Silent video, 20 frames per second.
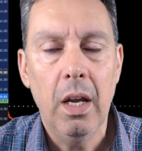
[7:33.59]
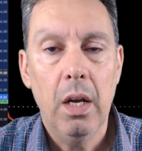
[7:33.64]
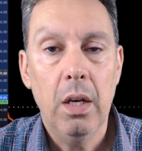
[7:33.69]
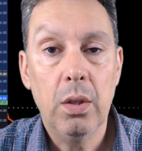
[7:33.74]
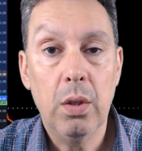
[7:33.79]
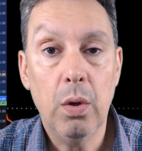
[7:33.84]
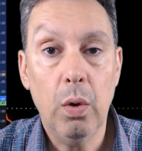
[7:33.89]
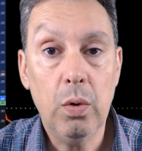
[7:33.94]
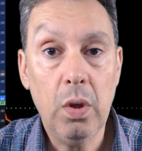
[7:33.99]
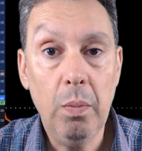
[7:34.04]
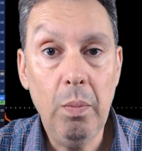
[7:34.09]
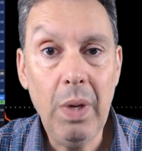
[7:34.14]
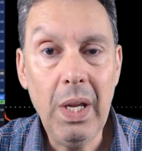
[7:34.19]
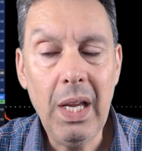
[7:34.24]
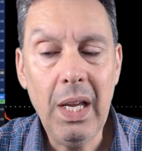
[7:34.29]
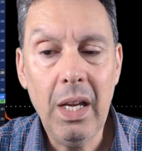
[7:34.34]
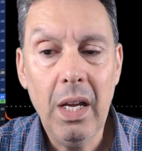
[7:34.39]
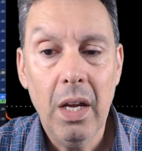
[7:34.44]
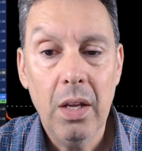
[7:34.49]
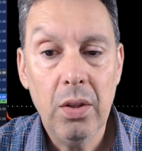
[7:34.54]
So to
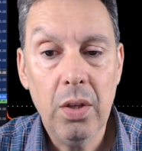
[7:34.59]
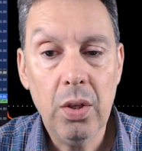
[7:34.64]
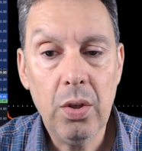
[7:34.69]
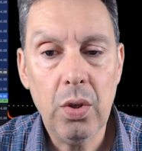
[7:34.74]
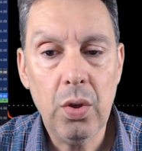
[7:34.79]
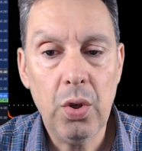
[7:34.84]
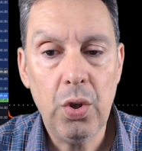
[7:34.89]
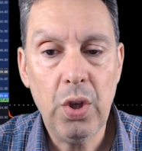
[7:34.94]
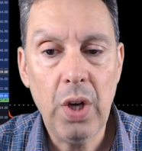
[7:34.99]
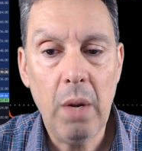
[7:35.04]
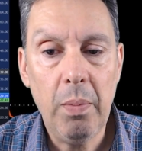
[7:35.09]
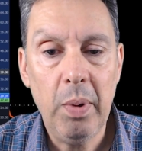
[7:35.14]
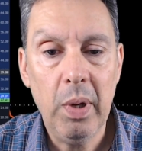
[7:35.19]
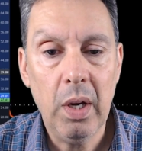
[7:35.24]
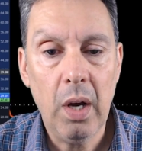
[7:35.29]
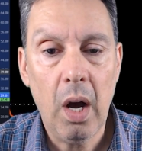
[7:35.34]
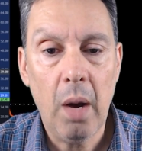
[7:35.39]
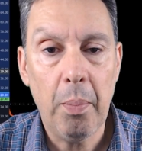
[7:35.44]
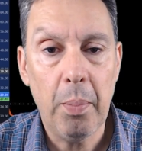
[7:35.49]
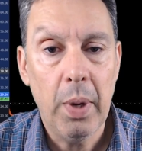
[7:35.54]
me, this is shaping
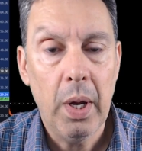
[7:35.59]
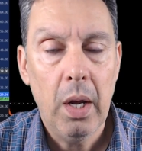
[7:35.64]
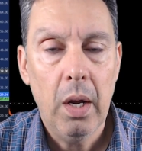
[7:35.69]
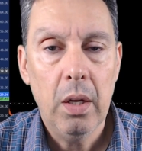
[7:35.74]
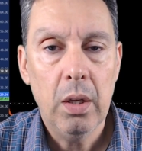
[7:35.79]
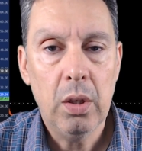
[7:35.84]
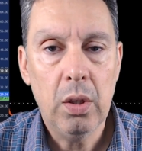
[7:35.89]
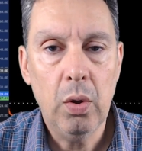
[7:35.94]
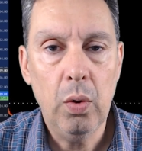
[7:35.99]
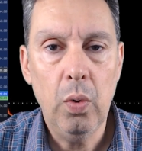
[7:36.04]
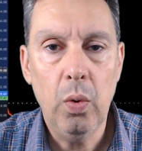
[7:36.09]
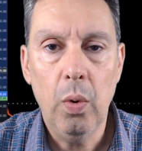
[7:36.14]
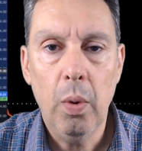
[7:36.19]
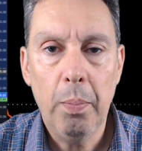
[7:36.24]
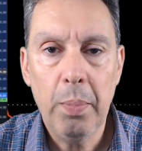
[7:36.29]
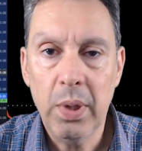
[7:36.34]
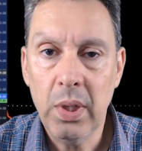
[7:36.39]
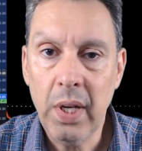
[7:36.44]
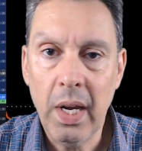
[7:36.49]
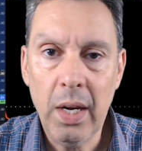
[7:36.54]
up to
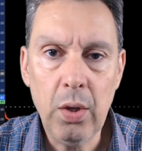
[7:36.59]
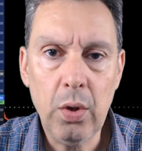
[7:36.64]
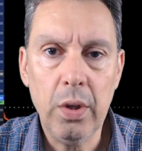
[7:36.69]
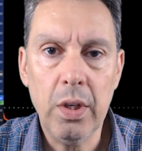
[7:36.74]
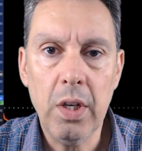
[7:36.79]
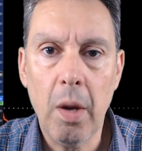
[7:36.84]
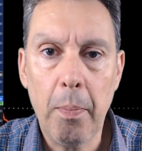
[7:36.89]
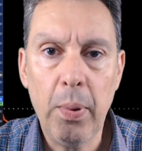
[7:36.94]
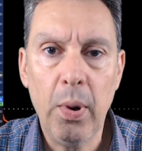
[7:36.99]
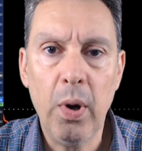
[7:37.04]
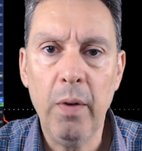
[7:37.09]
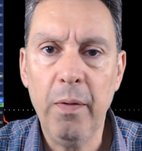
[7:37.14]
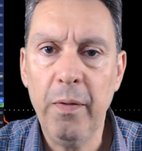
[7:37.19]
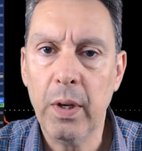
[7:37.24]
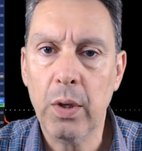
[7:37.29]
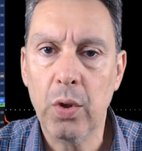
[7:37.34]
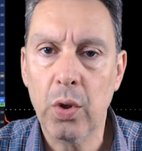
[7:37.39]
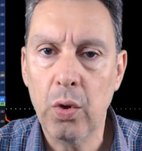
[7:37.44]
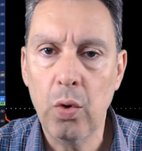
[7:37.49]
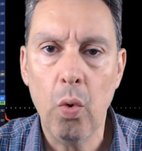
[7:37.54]
potentially a
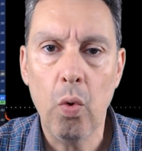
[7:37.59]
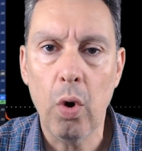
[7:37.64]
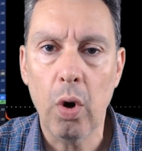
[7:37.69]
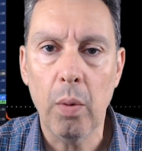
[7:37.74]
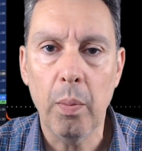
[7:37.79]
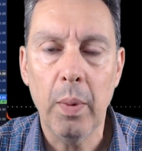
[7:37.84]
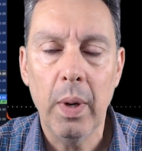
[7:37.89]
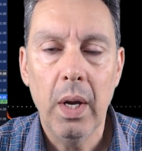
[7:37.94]
perfect storm